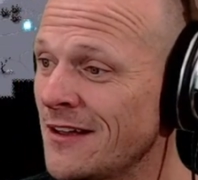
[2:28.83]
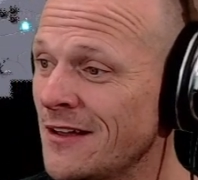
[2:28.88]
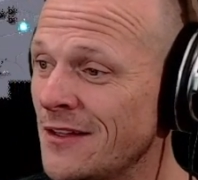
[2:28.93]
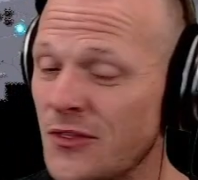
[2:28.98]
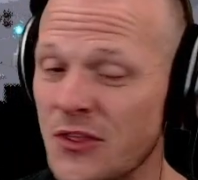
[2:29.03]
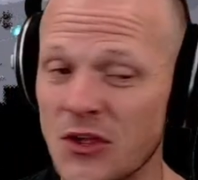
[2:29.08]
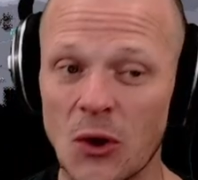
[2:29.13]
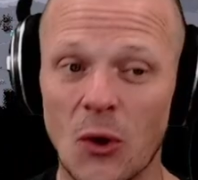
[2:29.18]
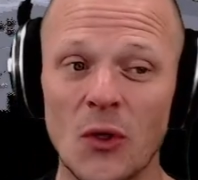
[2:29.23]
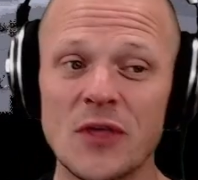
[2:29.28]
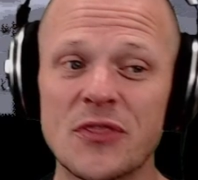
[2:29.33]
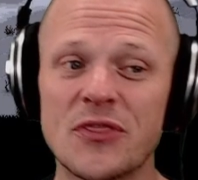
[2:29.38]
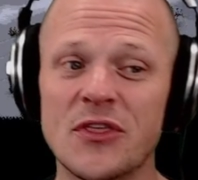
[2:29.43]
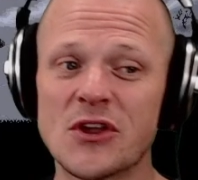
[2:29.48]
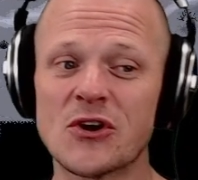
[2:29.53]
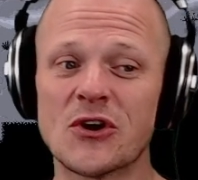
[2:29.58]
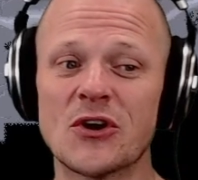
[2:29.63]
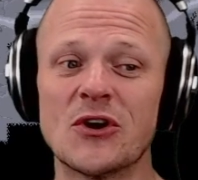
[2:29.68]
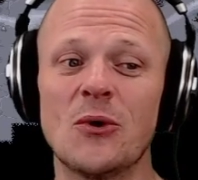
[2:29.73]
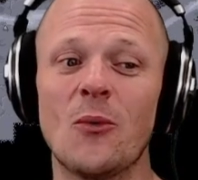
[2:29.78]
The only thing
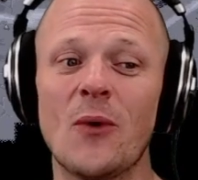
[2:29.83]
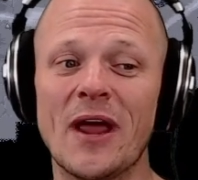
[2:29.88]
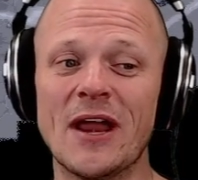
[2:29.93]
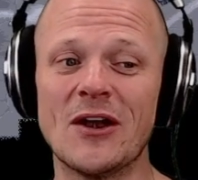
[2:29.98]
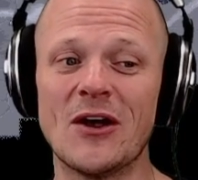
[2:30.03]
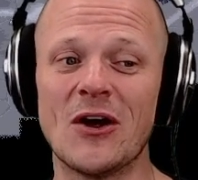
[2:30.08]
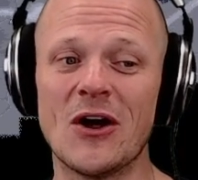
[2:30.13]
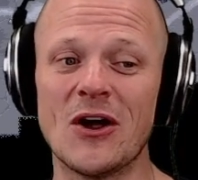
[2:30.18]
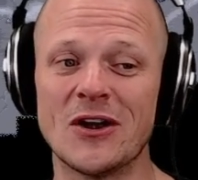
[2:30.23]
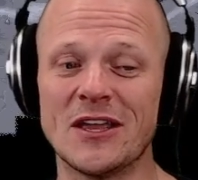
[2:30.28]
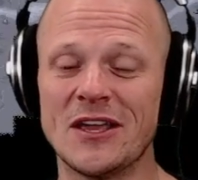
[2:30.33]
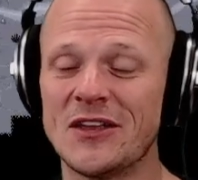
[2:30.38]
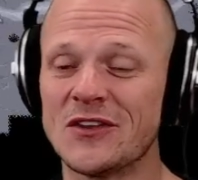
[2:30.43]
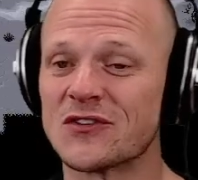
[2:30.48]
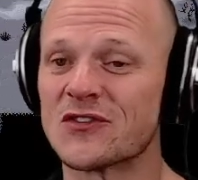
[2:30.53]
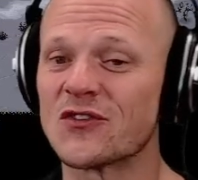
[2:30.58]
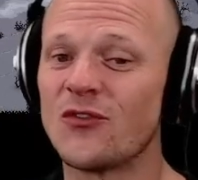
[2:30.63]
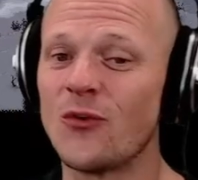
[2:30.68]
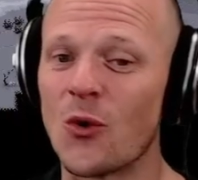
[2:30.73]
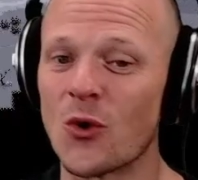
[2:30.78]
you're going to wait on
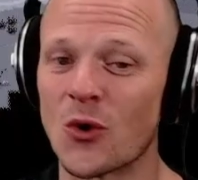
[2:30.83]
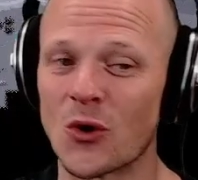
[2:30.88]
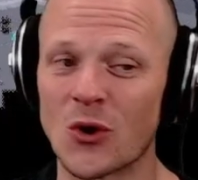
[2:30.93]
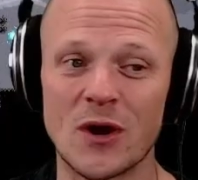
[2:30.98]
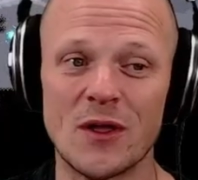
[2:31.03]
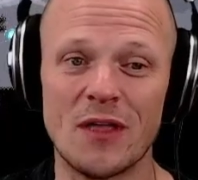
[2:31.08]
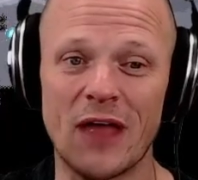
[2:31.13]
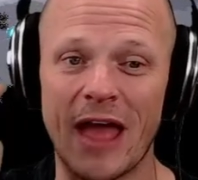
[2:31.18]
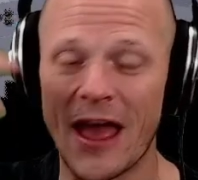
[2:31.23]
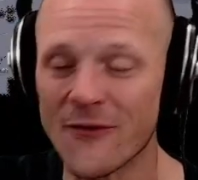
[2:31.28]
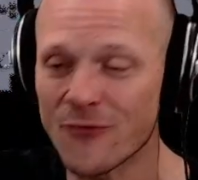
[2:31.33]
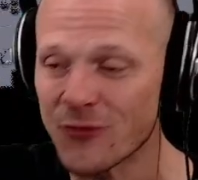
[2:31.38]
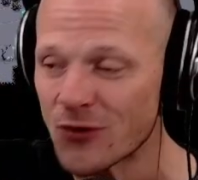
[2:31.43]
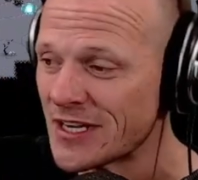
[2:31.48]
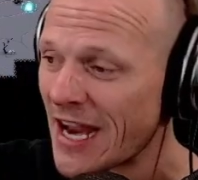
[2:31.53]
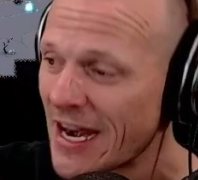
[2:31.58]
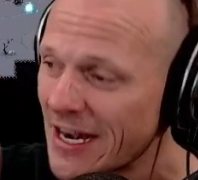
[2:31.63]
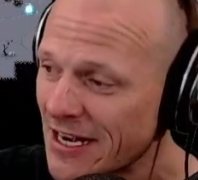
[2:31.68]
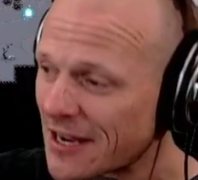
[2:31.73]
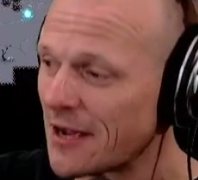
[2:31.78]
is for every
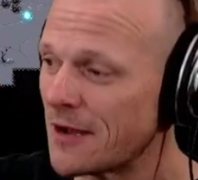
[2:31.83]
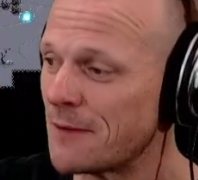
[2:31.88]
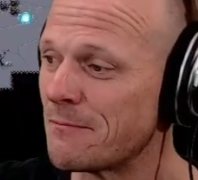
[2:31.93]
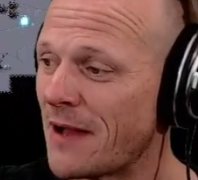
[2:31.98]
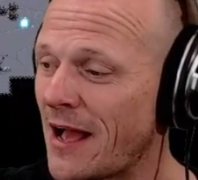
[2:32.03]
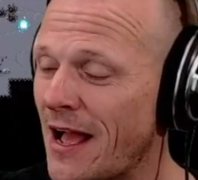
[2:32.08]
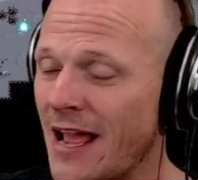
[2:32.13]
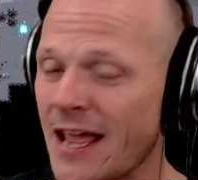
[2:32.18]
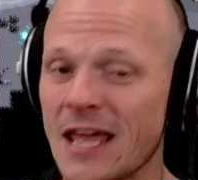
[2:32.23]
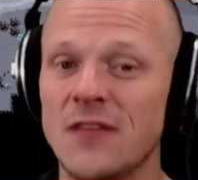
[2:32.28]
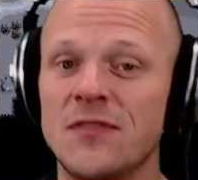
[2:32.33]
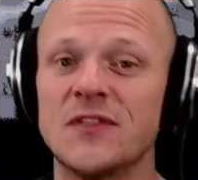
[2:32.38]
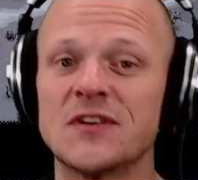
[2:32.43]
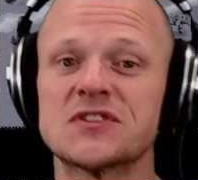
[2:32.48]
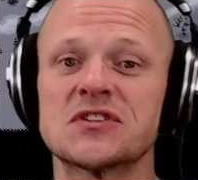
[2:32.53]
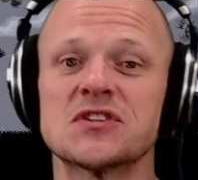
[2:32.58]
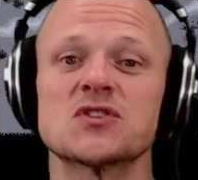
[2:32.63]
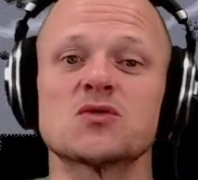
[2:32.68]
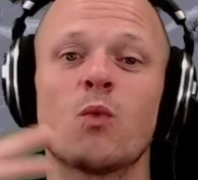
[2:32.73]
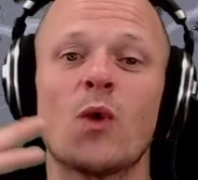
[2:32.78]
day to come by, and
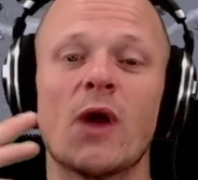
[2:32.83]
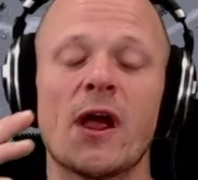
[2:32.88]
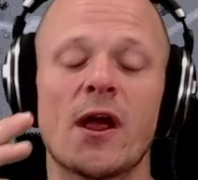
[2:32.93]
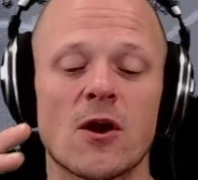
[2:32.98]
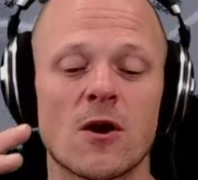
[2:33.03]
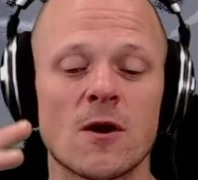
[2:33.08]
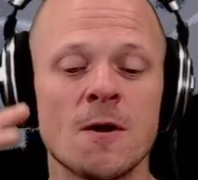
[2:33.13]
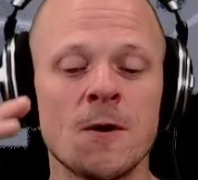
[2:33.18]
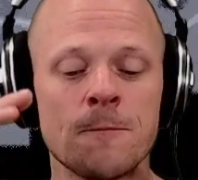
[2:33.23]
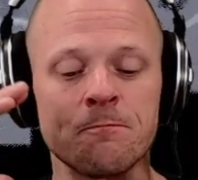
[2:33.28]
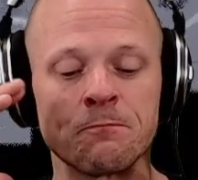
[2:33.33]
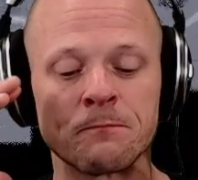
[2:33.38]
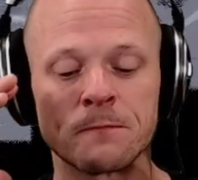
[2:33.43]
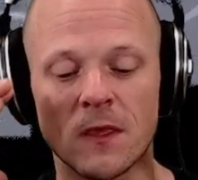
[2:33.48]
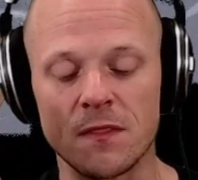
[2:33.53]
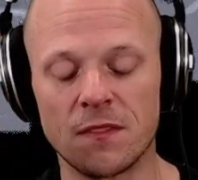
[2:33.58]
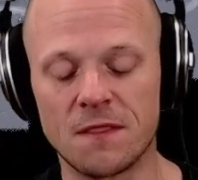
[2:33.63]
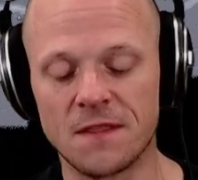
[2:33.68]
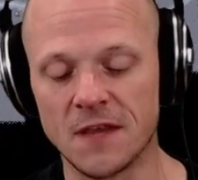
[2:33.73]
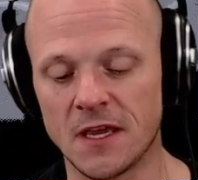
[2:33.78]
this is where
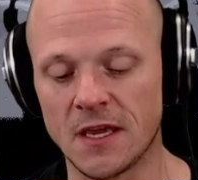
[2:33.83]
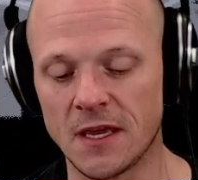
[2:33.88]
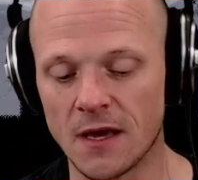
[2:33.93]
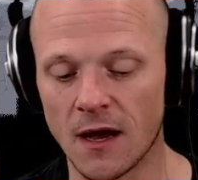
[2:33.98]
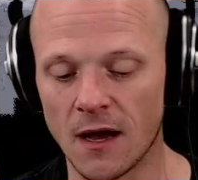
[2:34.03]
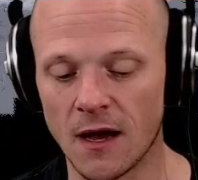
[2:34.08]
the